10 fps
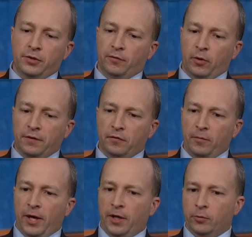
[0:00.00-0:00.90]
of the Rights of
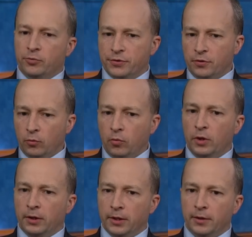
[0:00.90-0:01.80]
Man, which was the
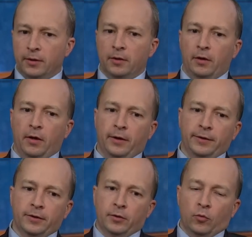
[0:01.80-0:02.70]
really
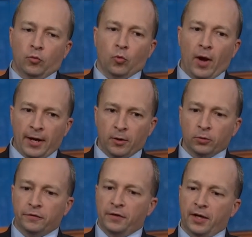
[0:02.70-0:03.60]
uh,
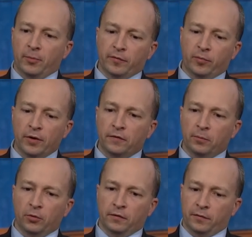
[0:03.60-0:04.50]
radical statement of
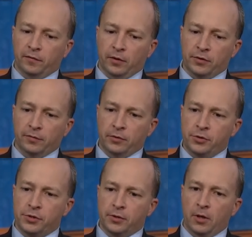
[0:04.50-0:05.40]
principles of the French
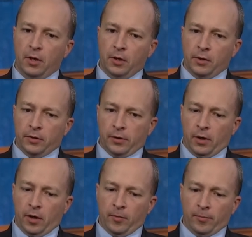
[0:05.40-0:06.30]
Revolution,
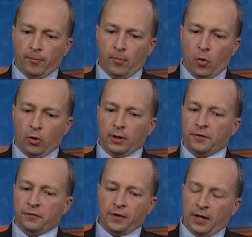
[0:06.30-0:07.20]
uh, more or
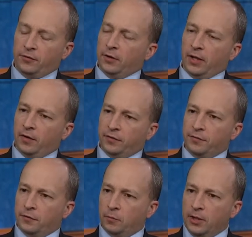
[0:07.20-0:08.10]
less sat to the left of
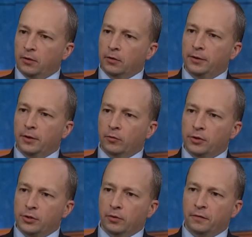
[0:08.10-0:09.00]
the speaker in the
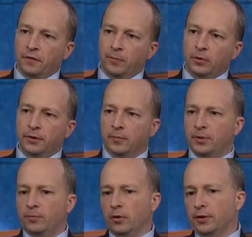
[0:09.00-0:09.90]
original assembly. The
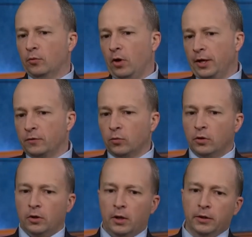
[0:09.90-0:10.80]
people on the right
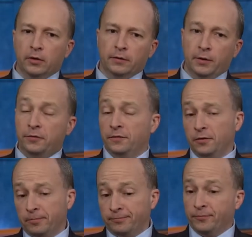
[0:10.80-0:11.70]
were a little, they were
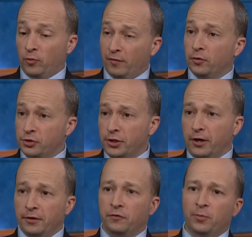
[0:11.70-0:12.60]
still
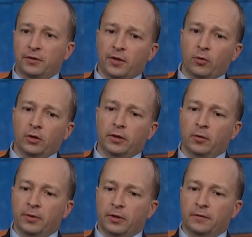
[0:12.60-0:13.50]
revolutionaries, but they were a
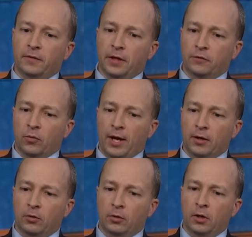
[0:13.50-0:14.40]
little bit less
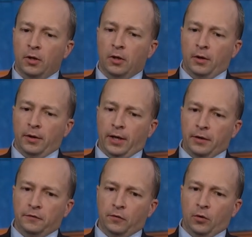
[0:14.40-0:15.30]
radical.
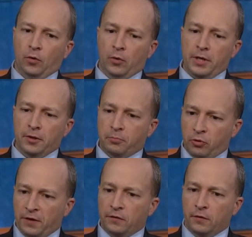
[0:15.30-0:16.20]
And so in the
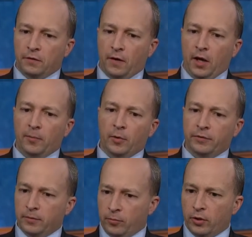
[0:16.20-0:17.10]
press at the time,
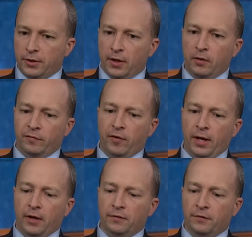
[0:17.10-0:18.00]
both in Britain and in
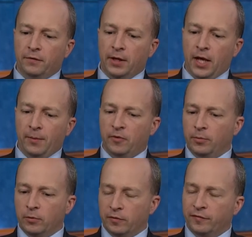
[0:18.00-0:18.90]
France, they came to
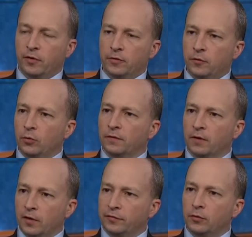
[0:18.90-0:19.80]
be referred to as
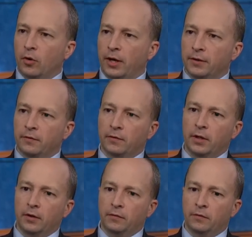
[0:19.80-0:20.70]
left and right,
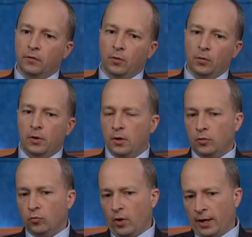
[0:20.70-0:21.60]
and so
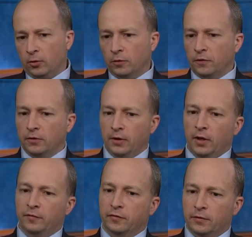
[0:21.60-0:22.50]
radicals on the
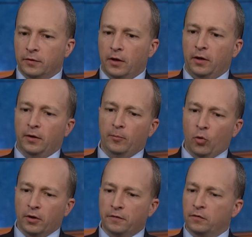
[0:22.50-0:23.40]
left, uh,
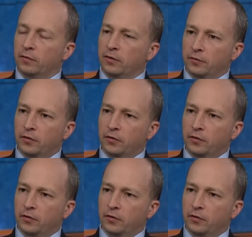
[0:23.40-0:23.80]
more conservatives